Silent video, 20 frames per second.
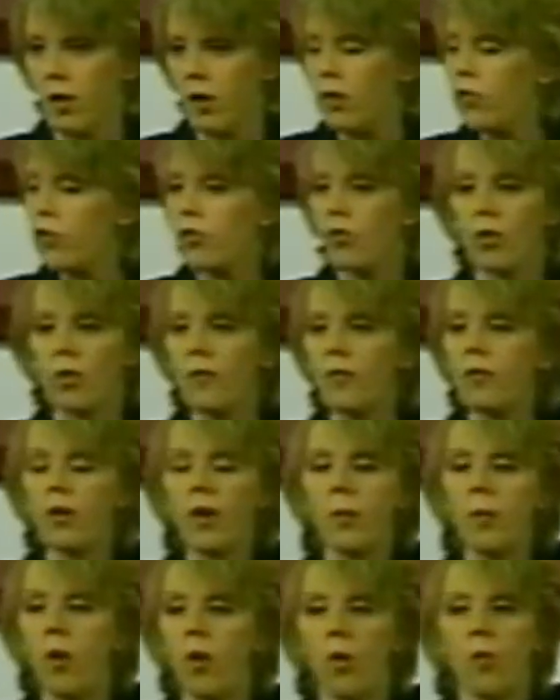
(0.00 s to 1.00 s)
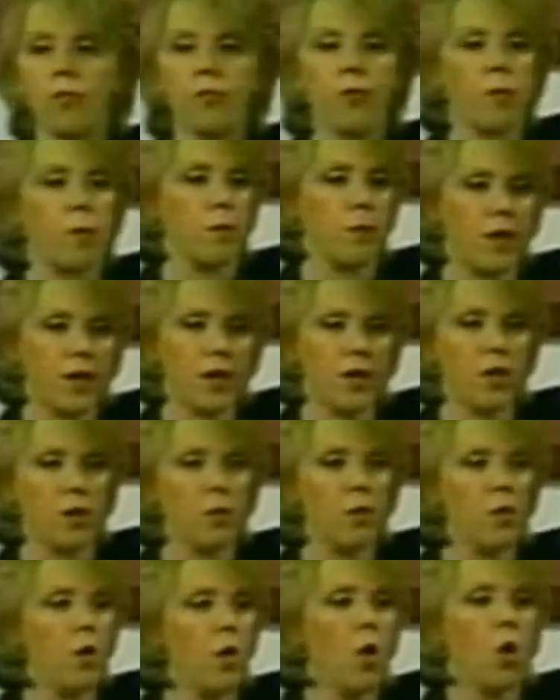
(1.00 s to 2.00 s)
So don't ever come home from a
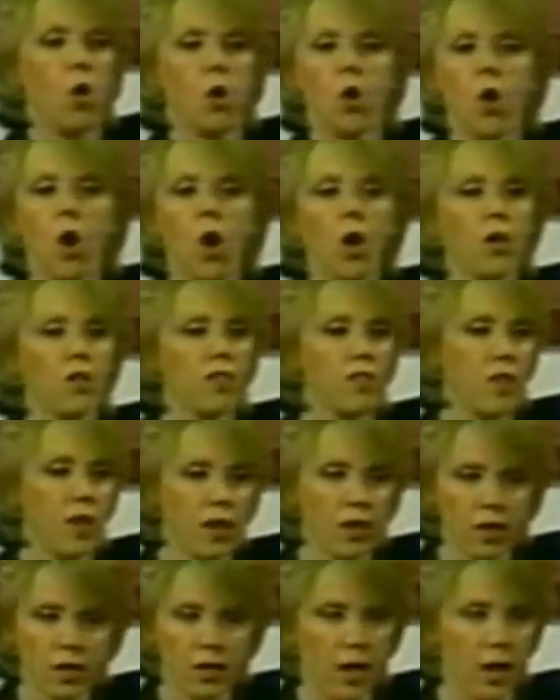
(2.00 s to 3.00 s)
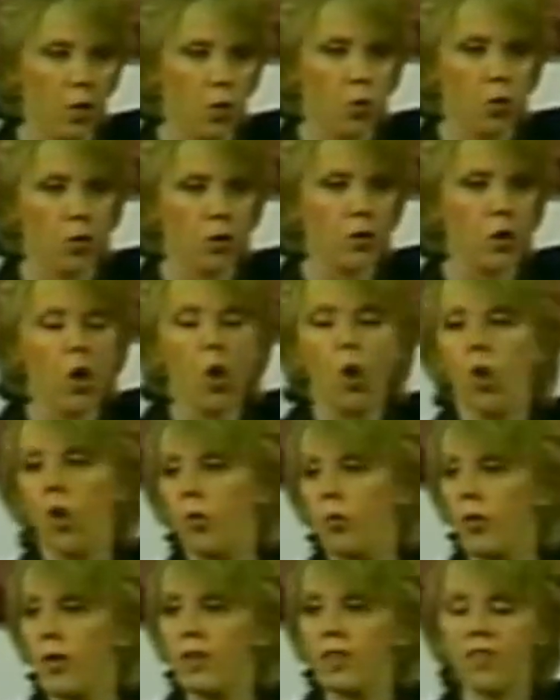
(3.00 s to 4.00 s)
medium or call a psychic network
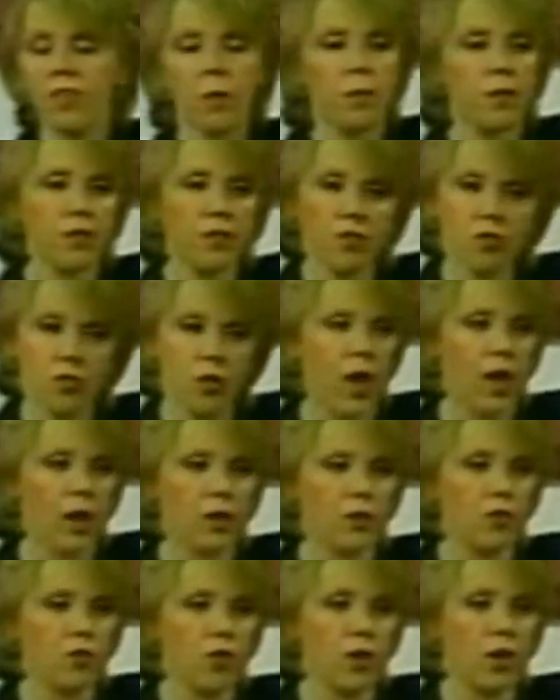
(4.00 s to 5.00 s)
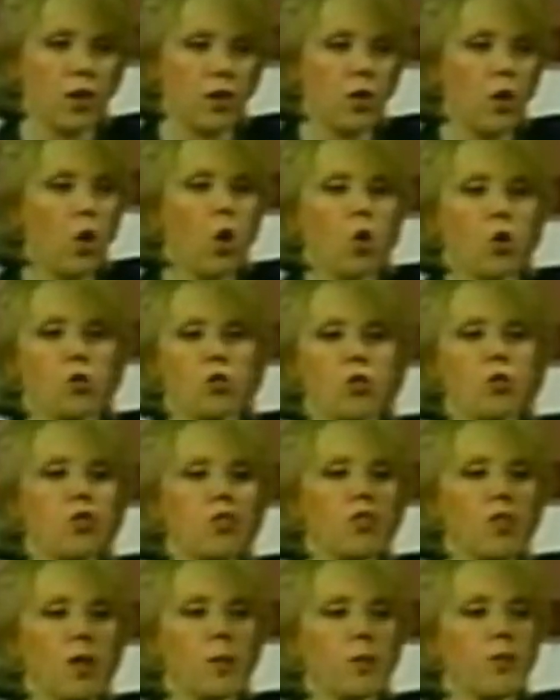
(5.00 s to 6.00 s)
or read something in astrology or do
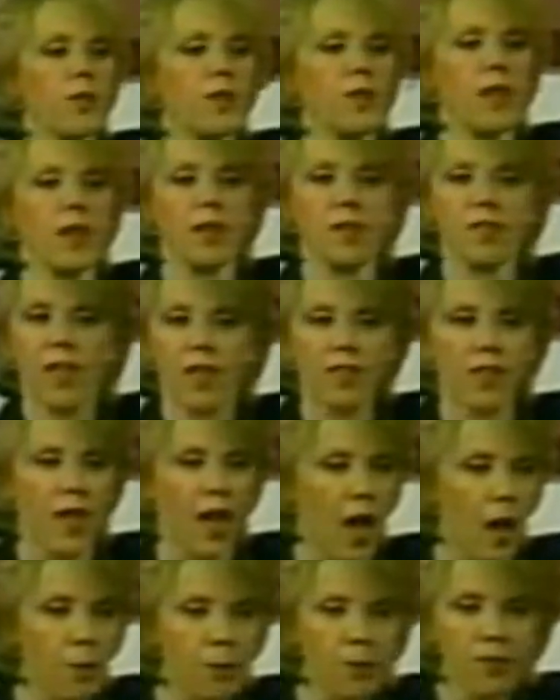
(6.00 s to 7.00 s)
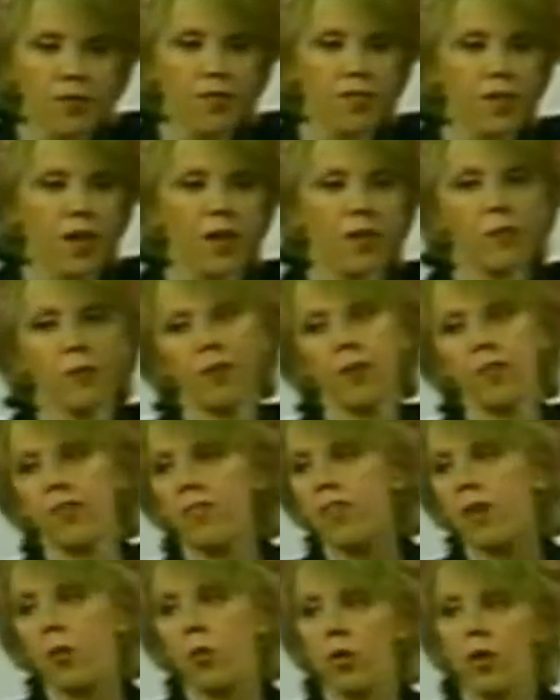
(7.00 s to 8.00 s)
something that is on the opposite side of the fence
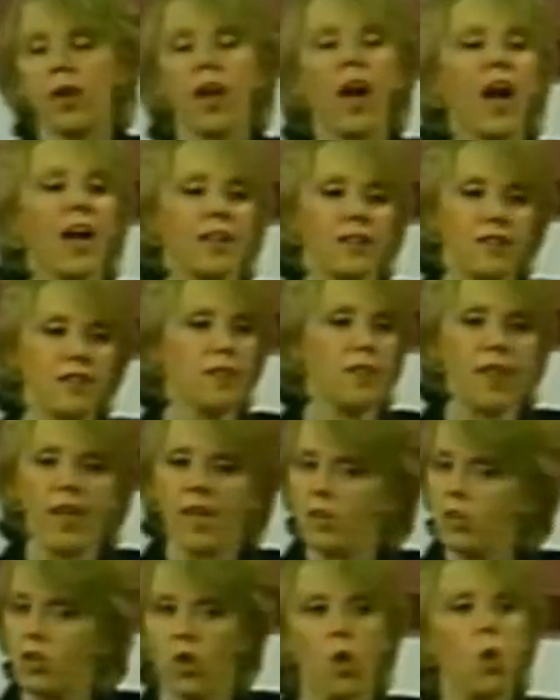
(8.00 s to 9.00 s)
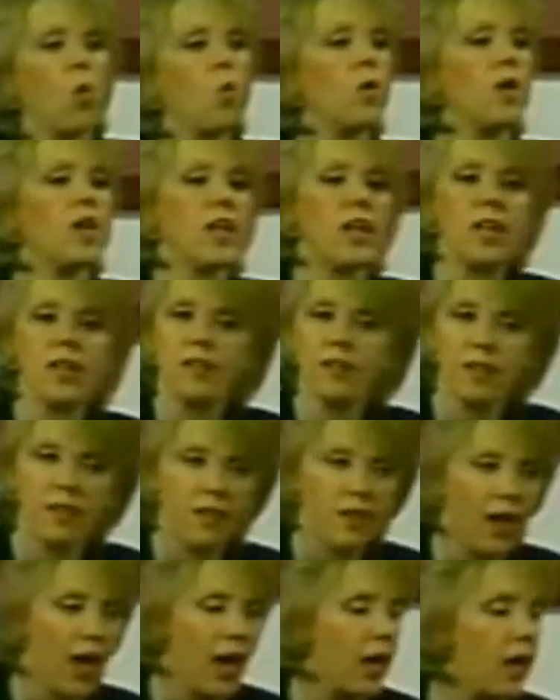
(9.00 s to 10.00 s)
and say, well, God did that. No, he
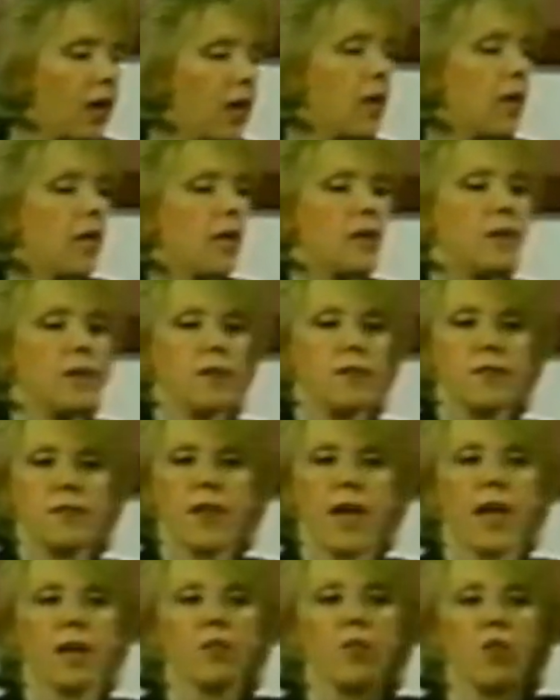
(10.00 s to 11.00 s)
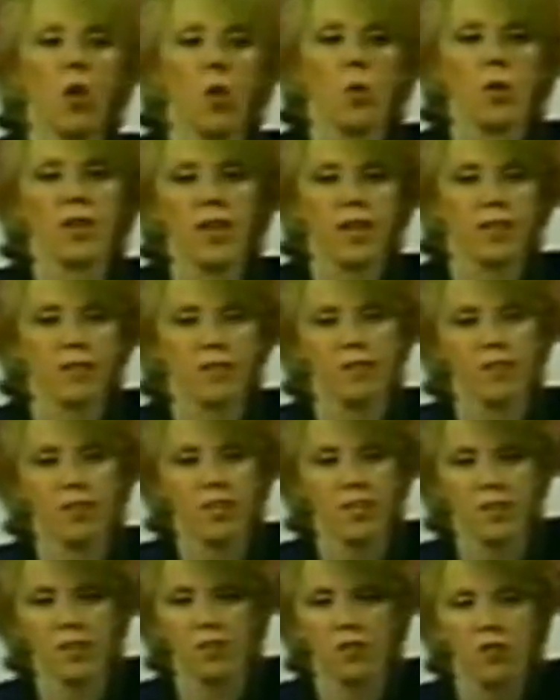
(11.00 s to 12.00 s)
did not. He does not go against
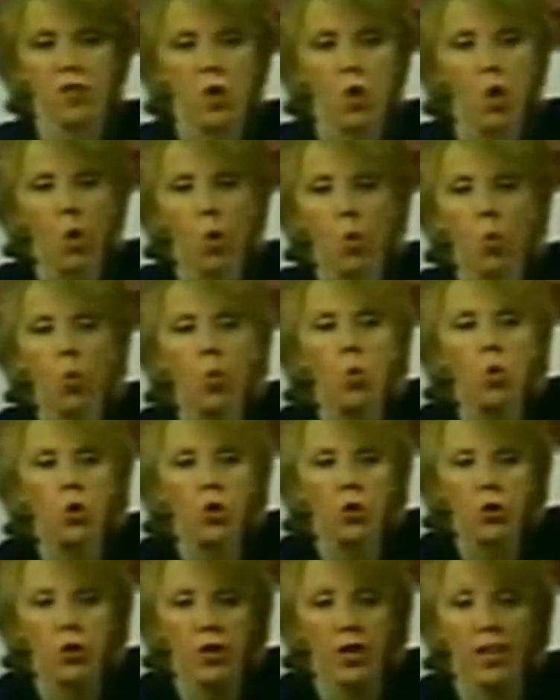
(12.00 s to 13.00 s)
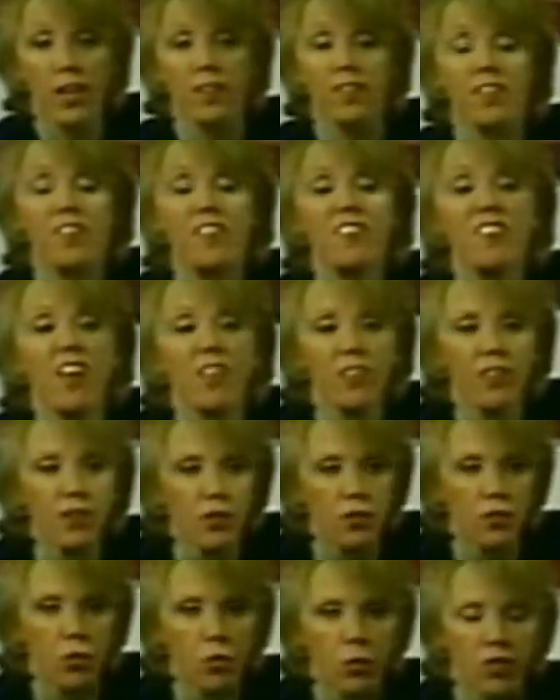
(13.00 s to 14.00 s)
his word. He has nothing
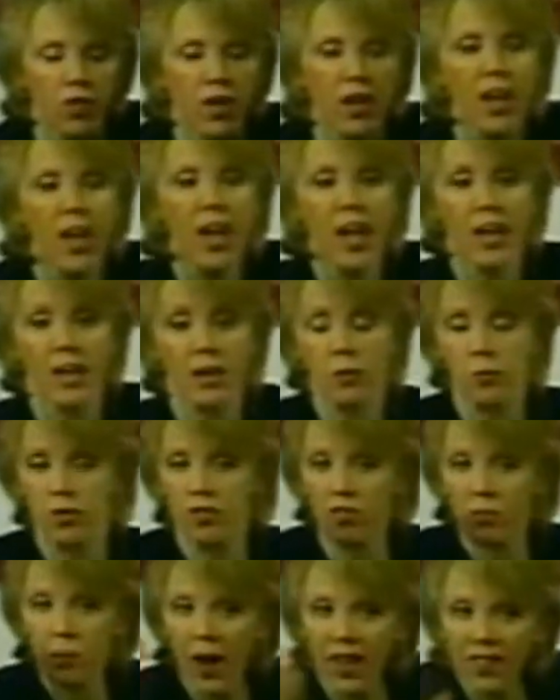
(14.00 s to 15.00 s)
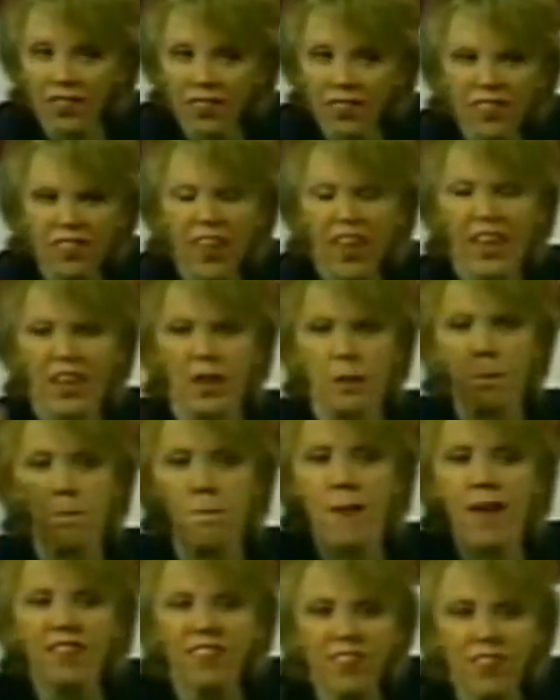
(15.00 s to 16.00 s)
to do with it. Any responses, any
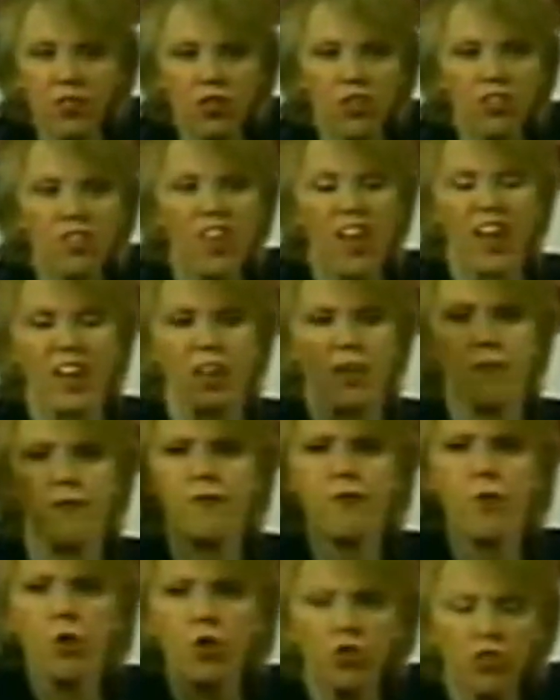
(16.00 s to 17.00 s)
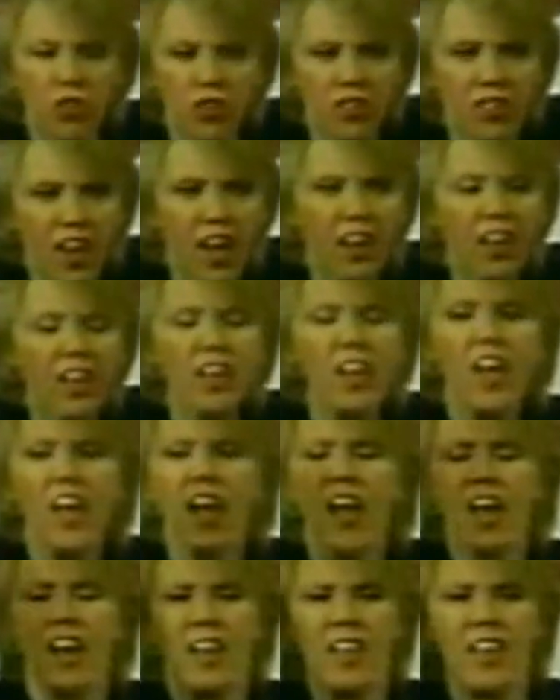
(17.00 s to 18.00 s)
messages, any fortune telling,
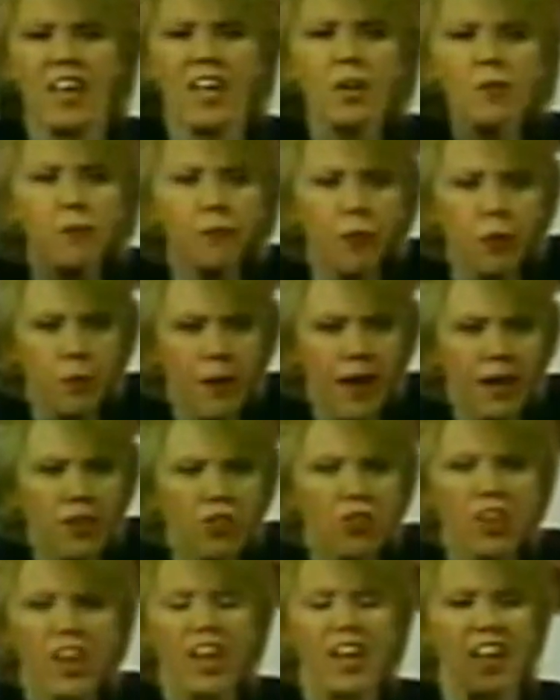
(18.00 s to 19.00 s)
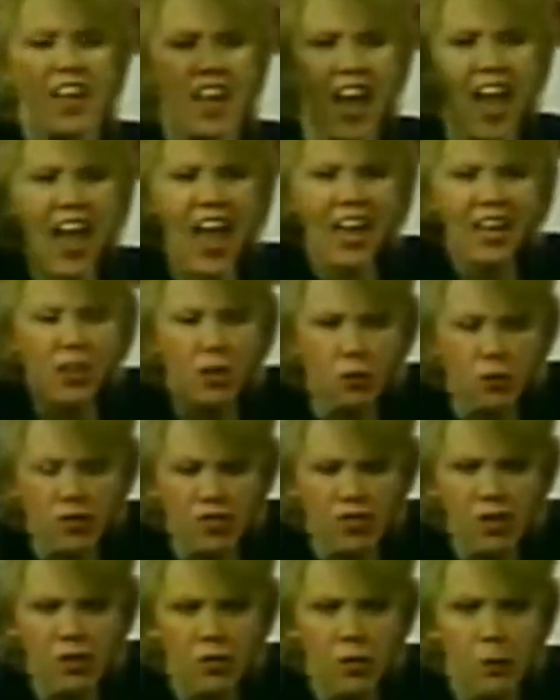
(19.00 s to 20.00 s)
any information, any
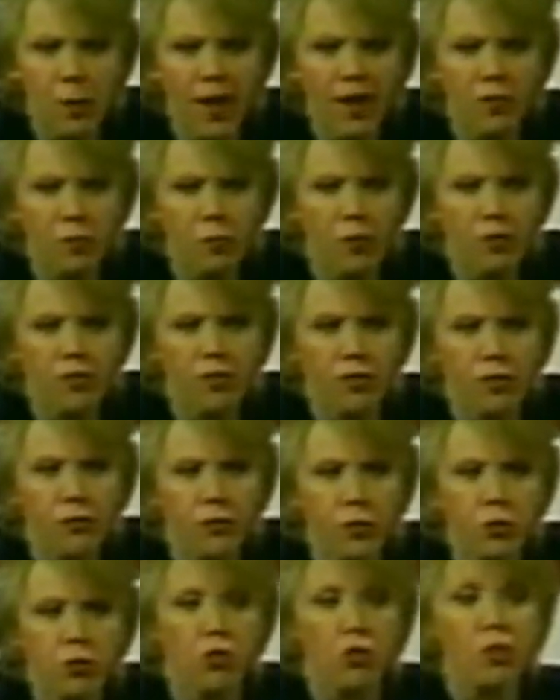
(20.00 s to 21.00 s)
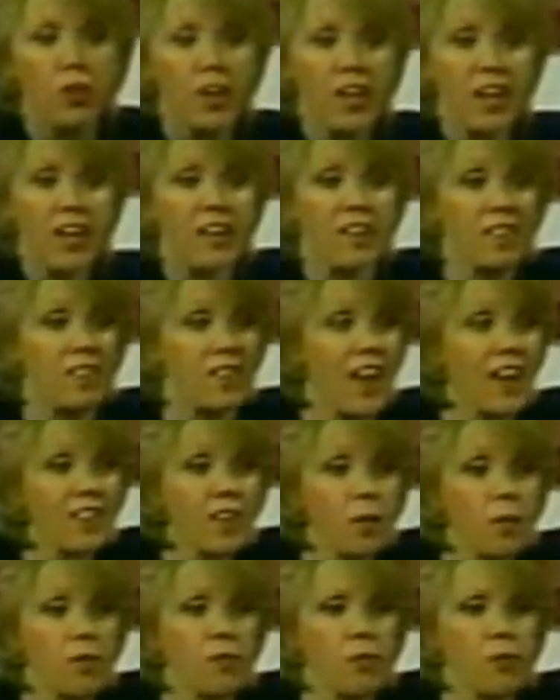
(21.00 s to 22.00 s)
accuracy in your past, present, and future is
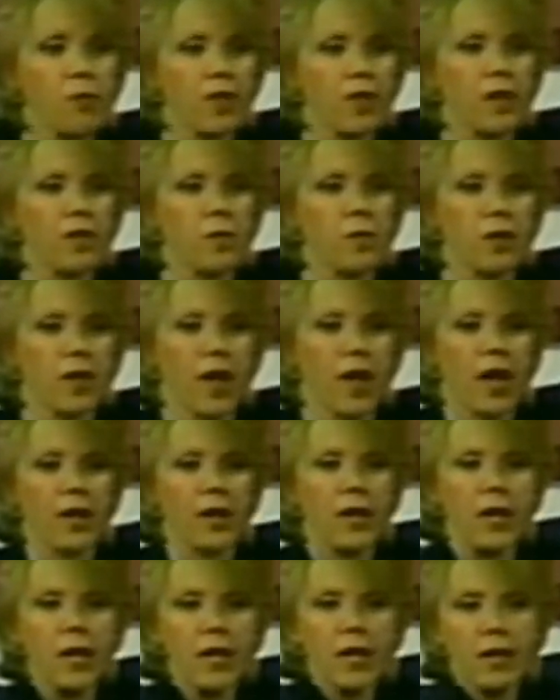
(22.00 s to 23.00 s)
not coming from the kingdom of God.